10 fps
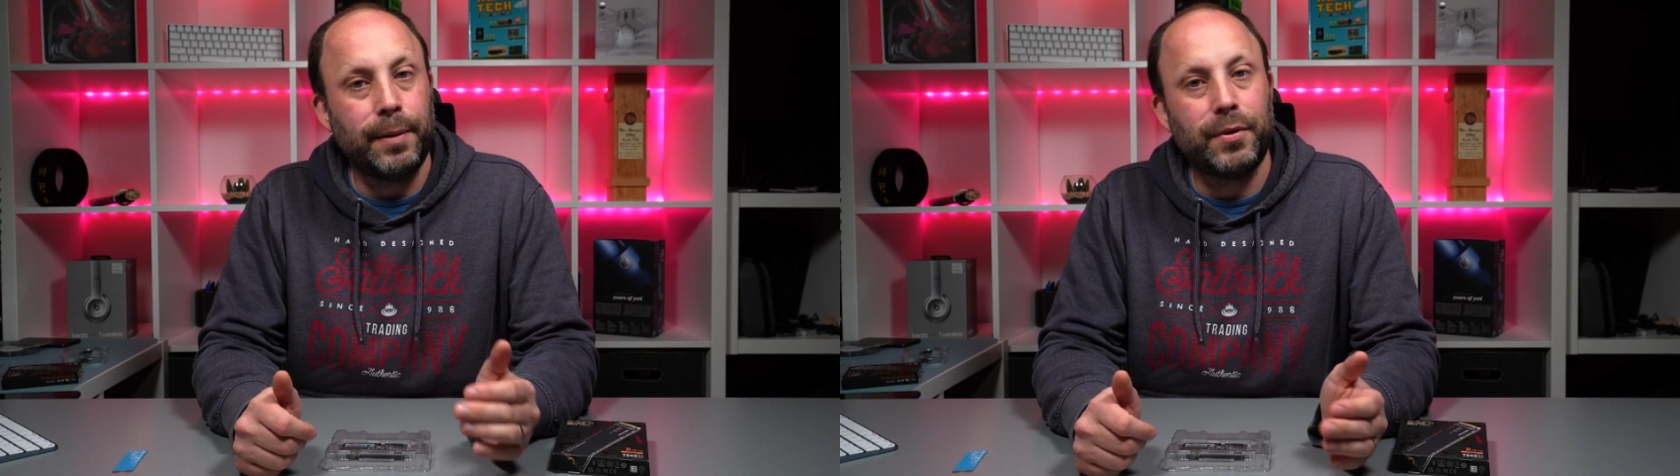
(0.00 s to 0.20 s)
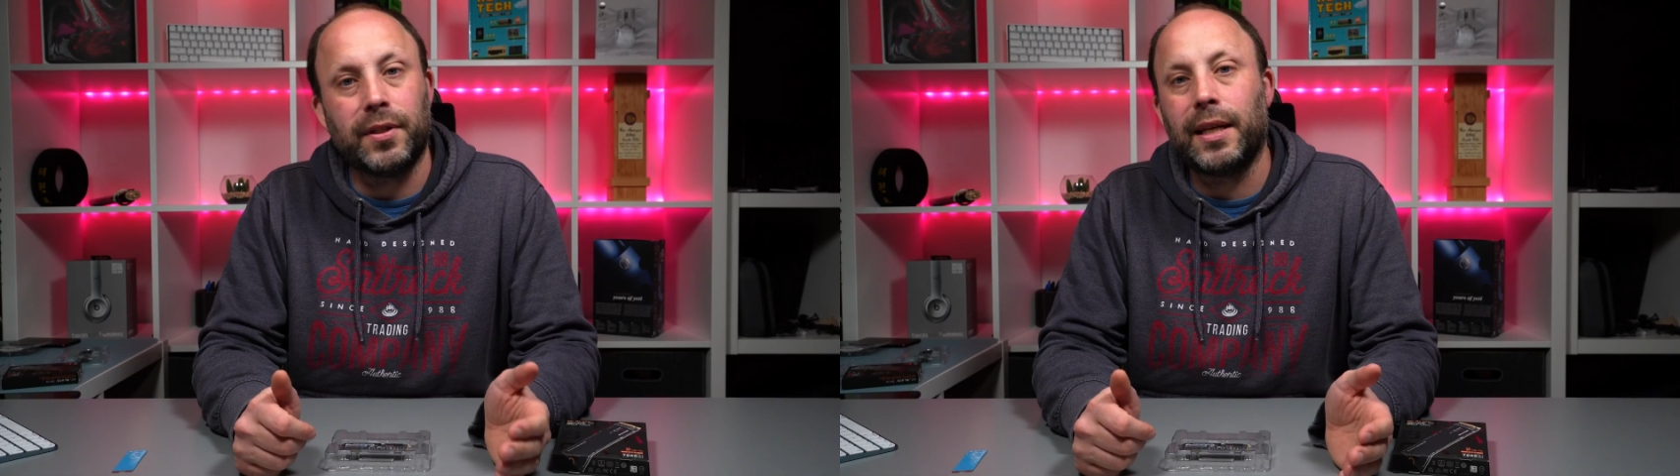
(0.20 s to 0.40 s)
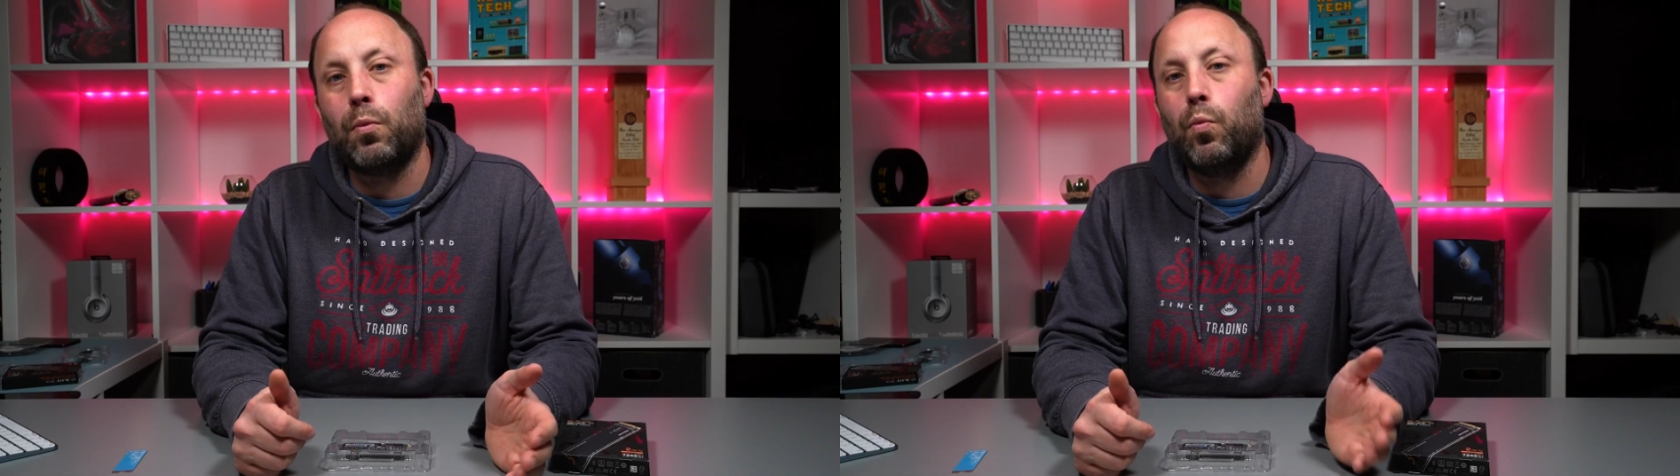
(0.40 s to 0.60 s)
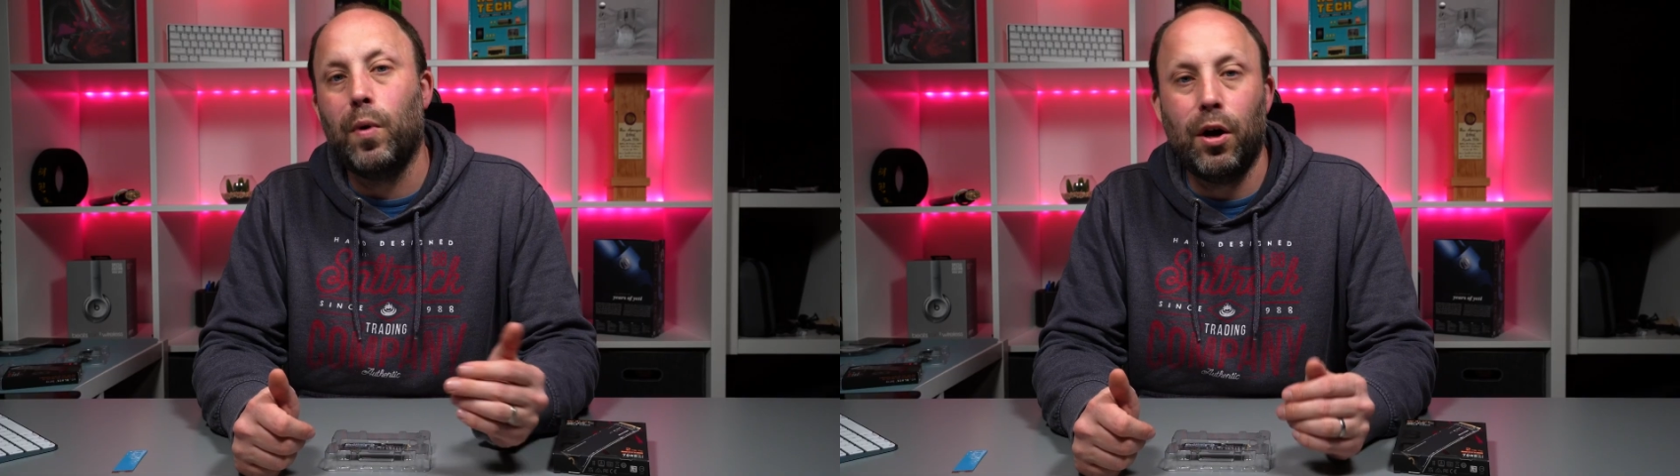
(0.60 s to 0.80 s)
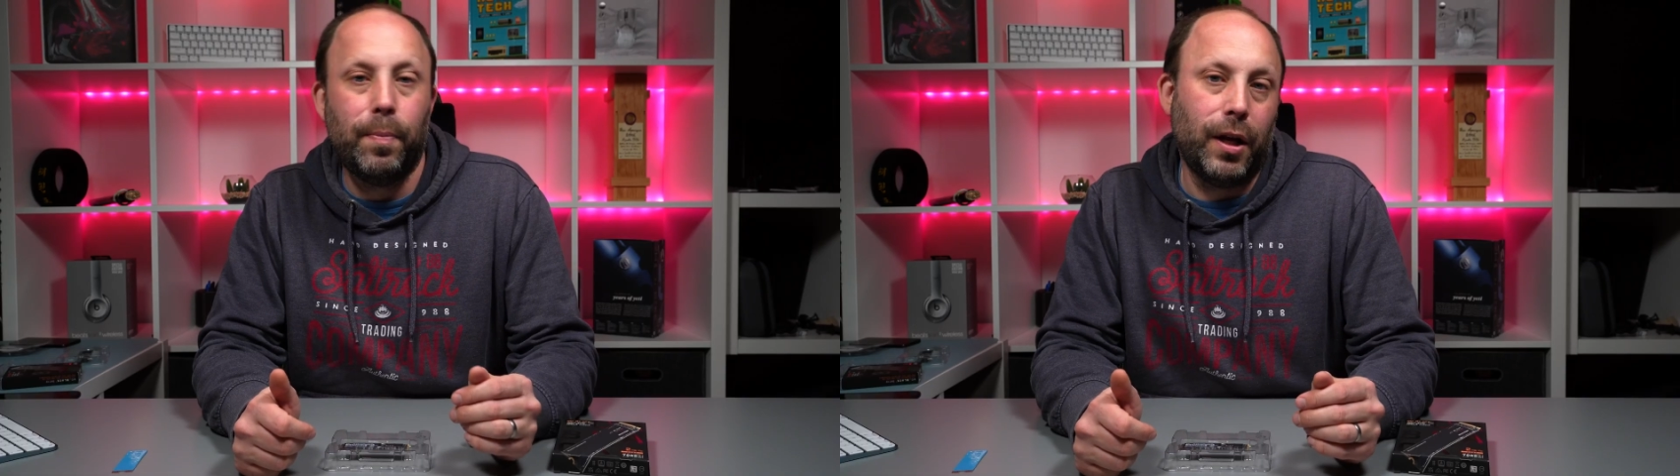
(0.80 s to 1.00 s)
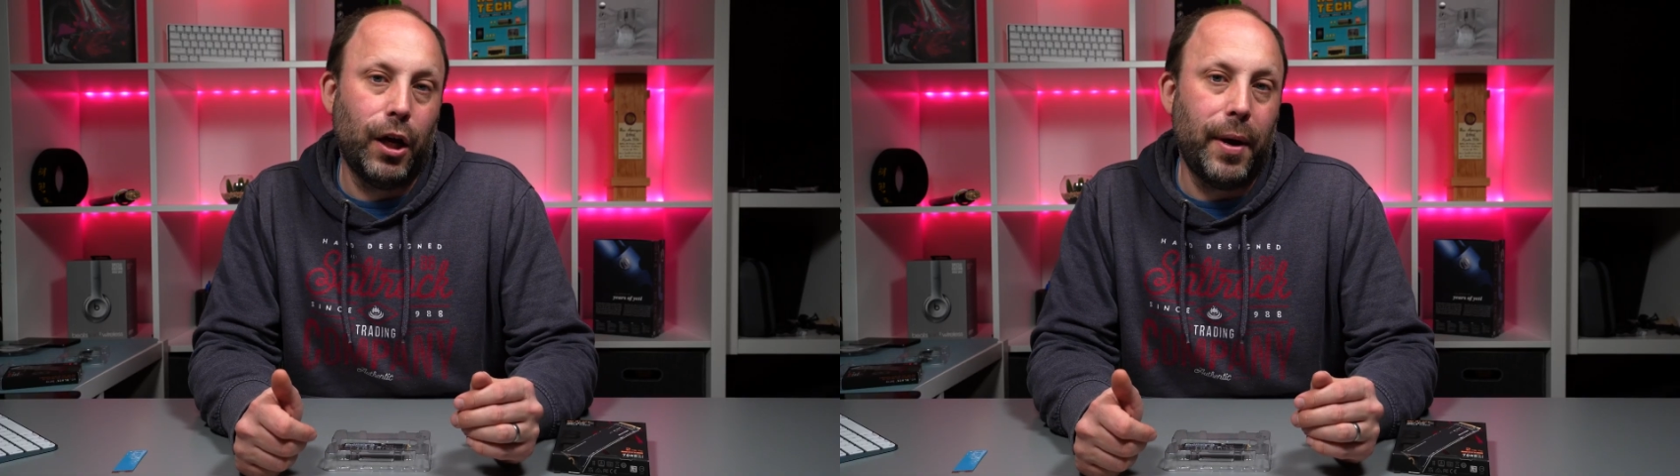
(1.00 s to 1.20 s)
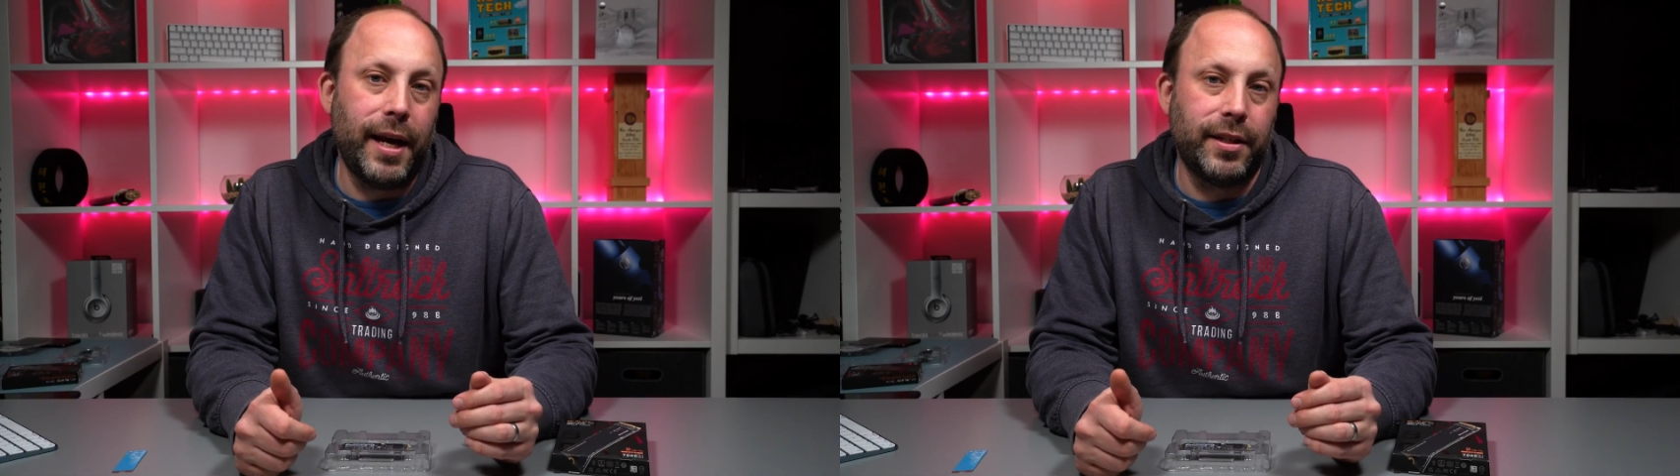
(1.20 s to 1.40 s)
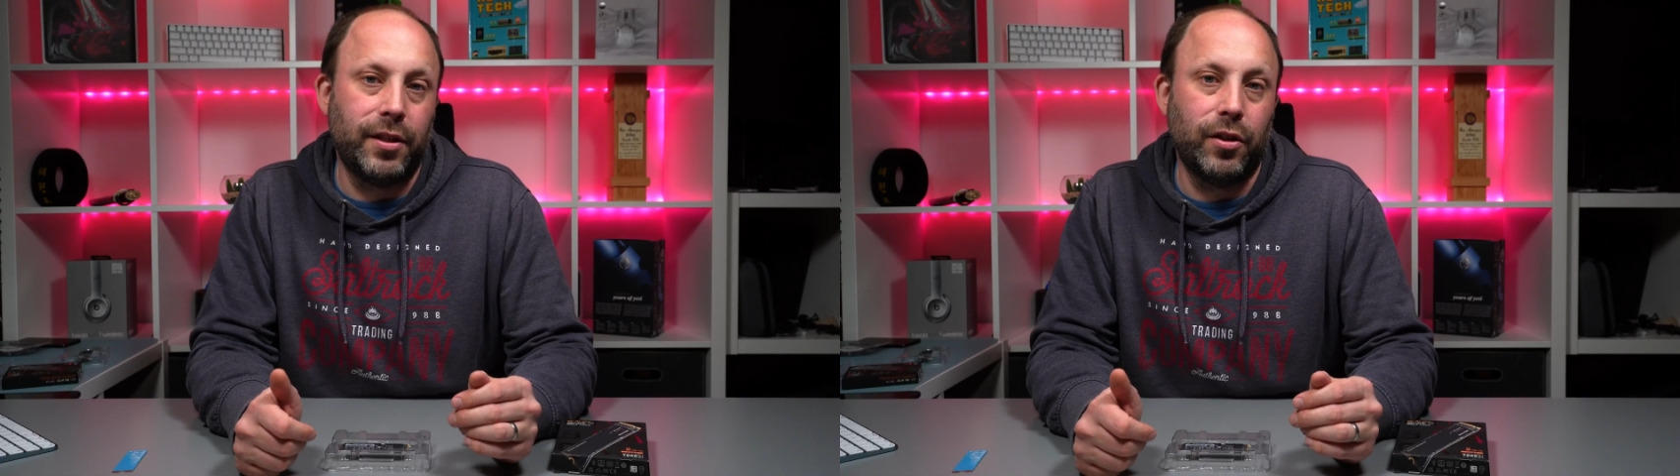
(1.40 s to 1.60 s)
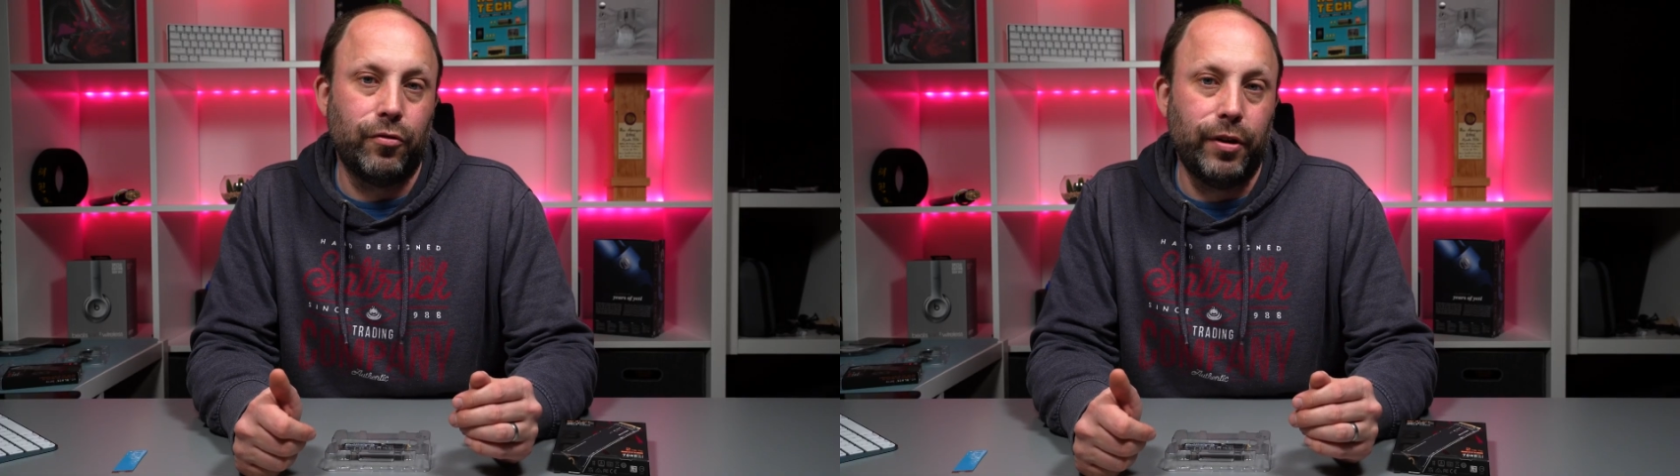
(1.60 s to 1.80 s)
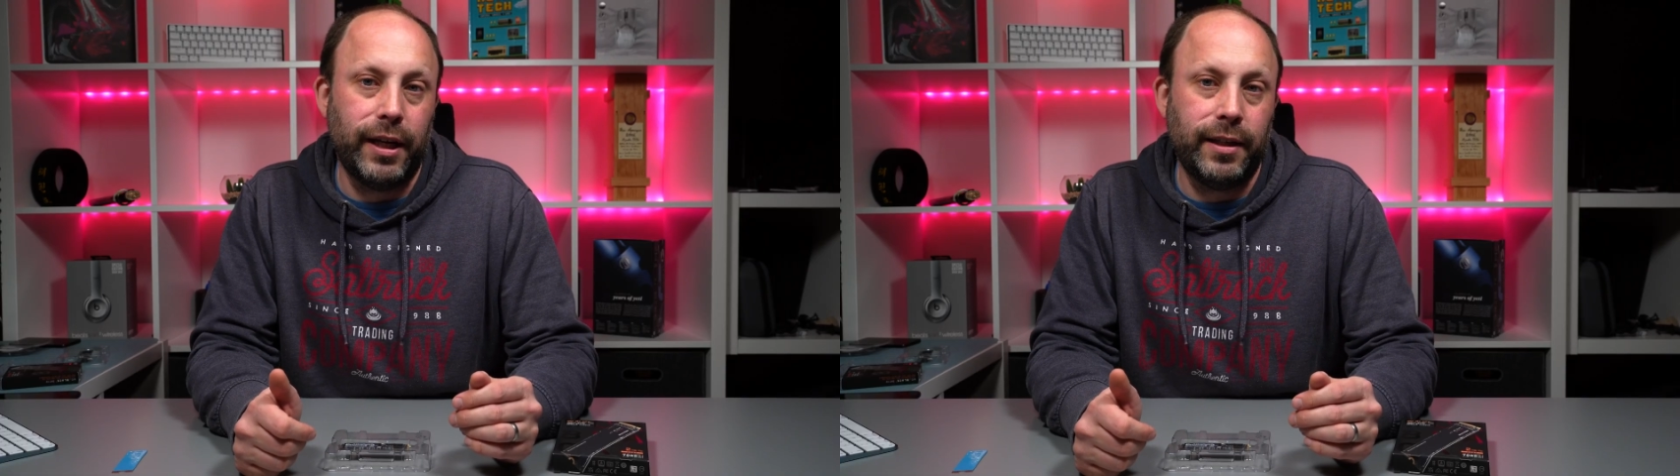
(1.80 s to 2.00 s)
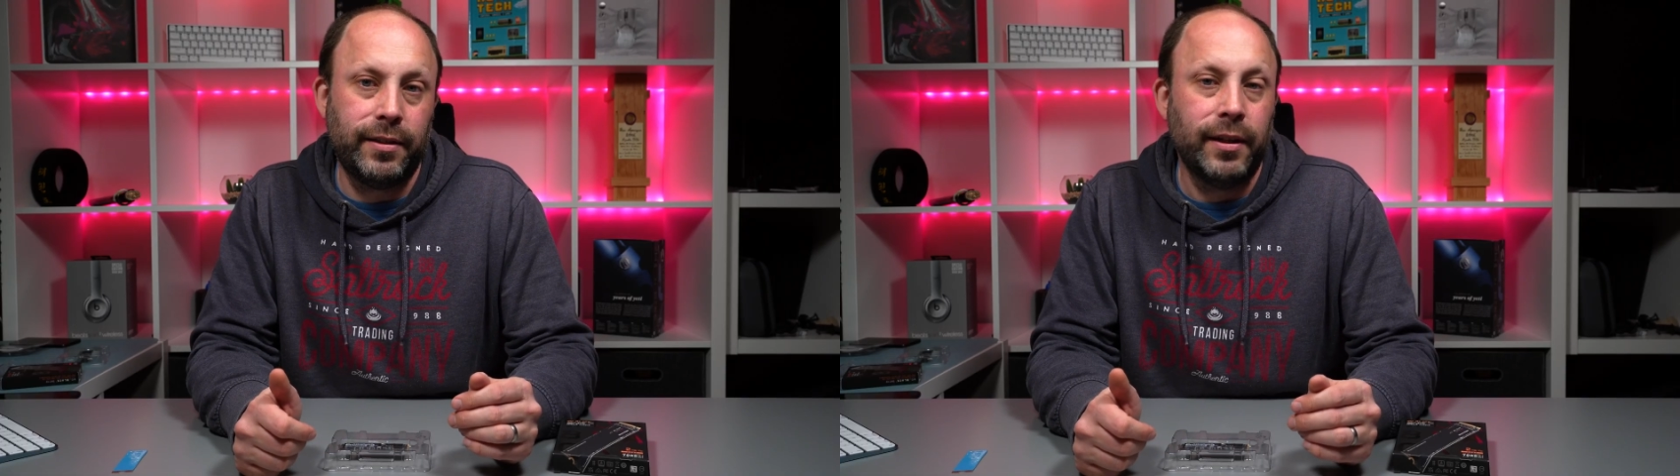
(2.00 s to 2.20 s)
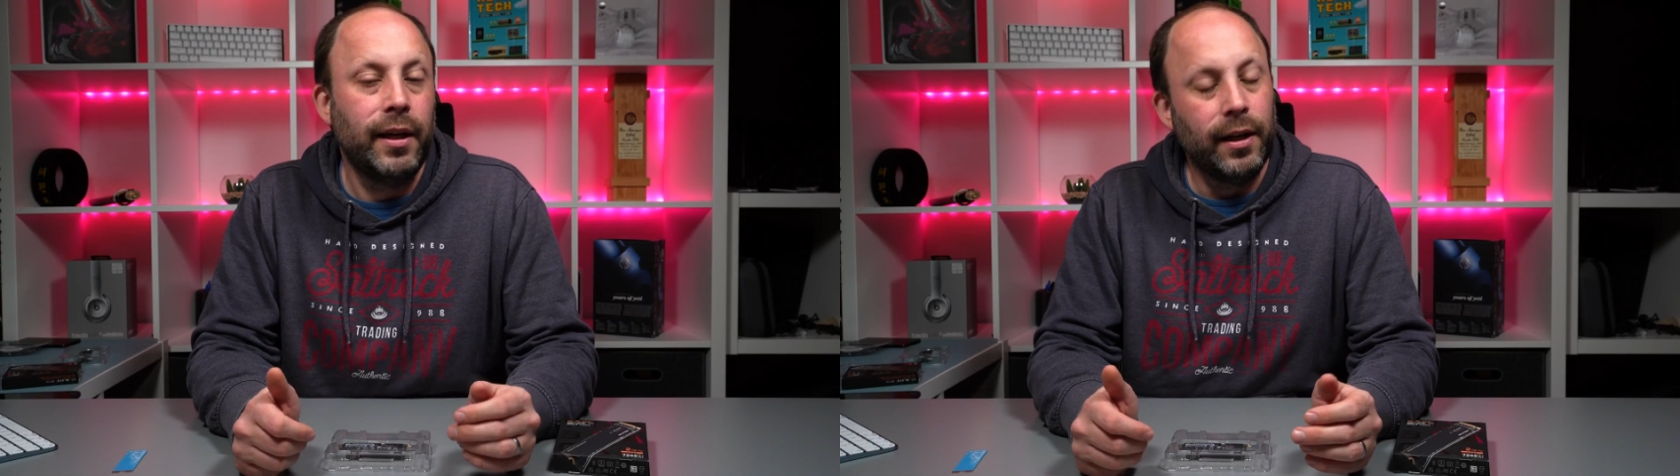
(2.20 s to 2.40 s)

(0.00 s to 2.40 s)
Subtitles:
temperatures stay well below 80 degrees,